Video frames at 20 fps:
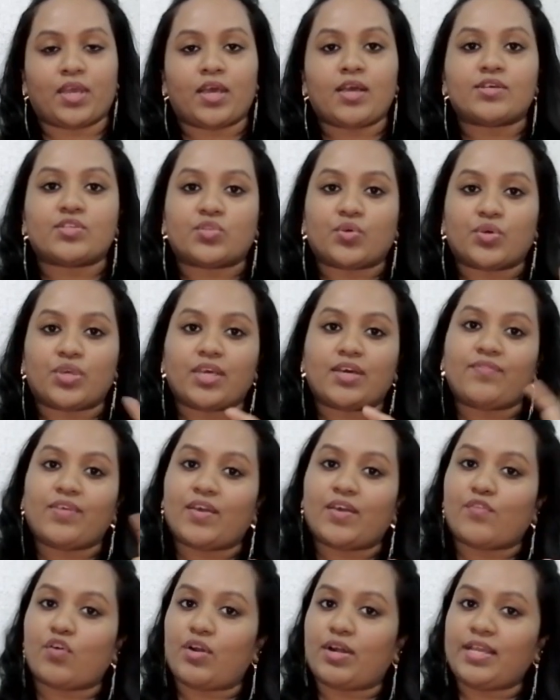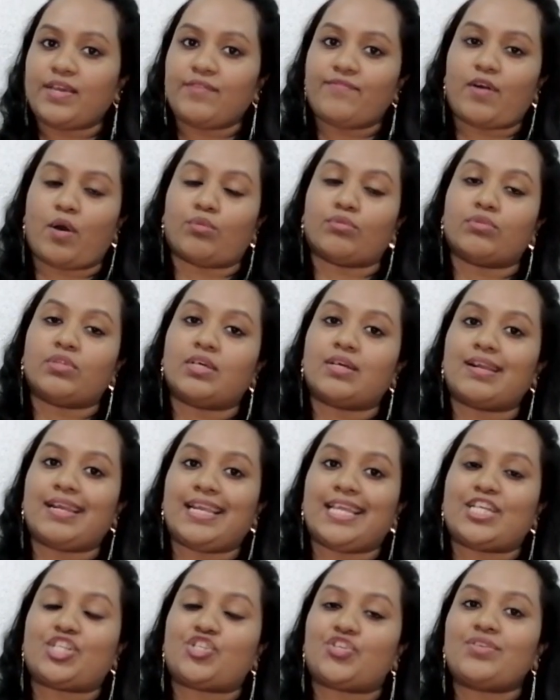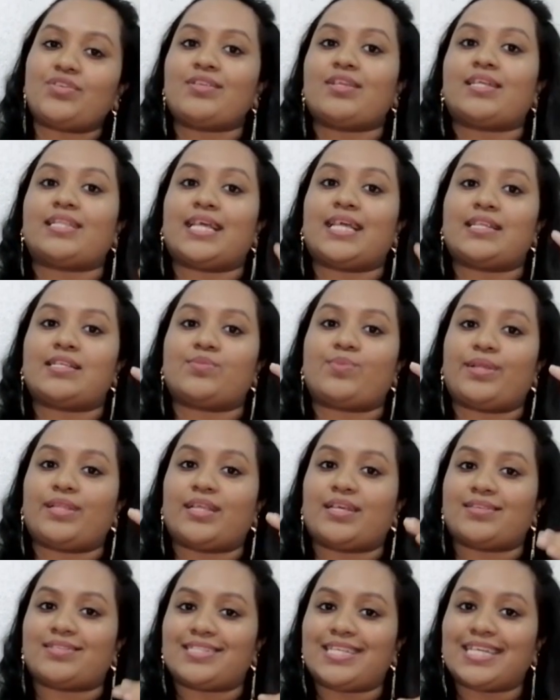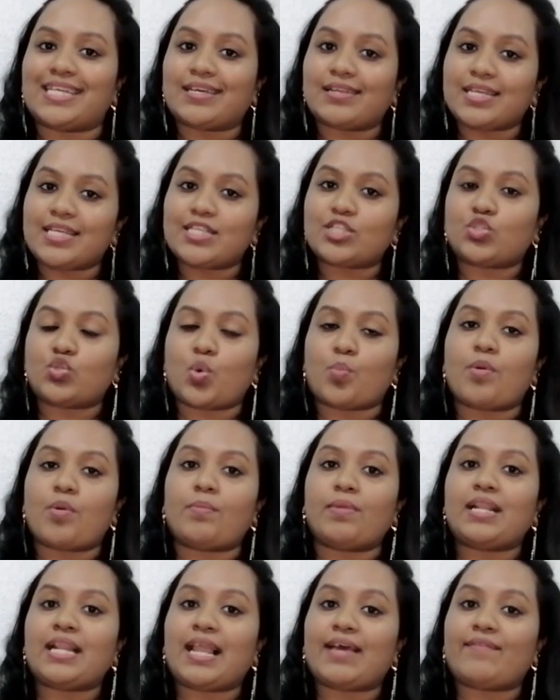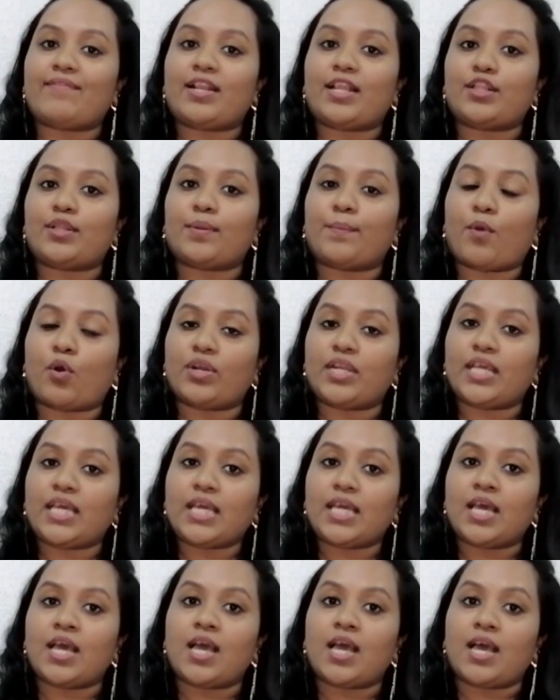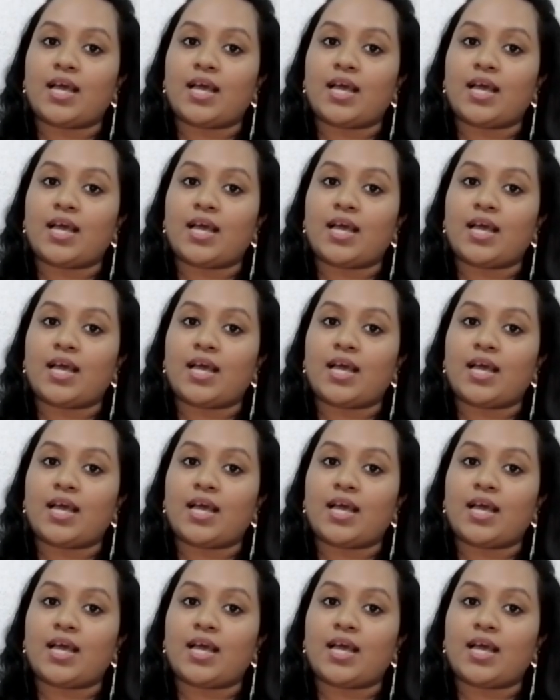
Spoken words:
So here we have already found the relation, that is when there is decreased dopamine level in the body,